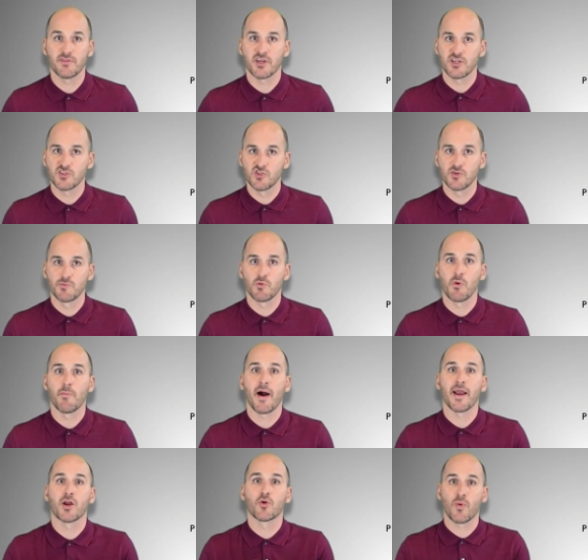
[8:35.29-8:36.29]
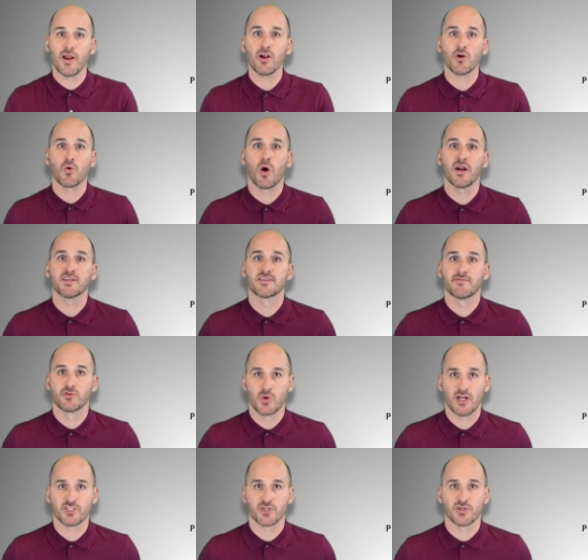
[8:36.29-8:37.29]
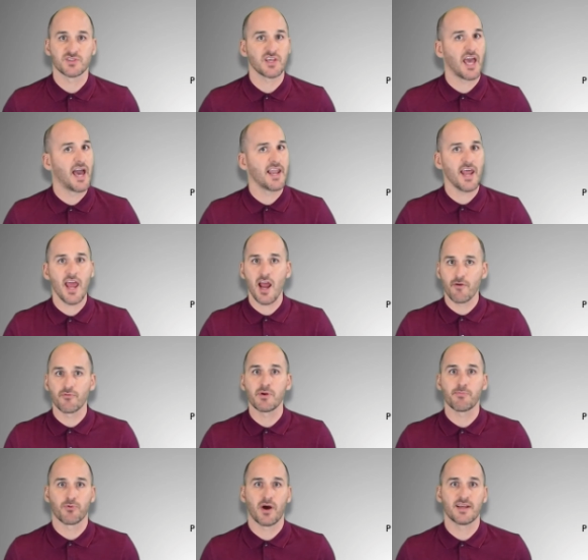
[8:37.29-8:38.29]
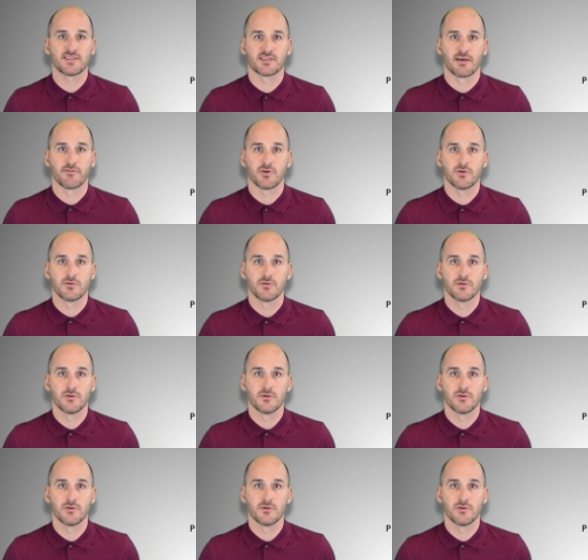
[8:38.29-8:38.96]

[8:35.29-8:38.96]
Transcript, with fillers: the consumer will buy greater quantities of dress shirts at every price level.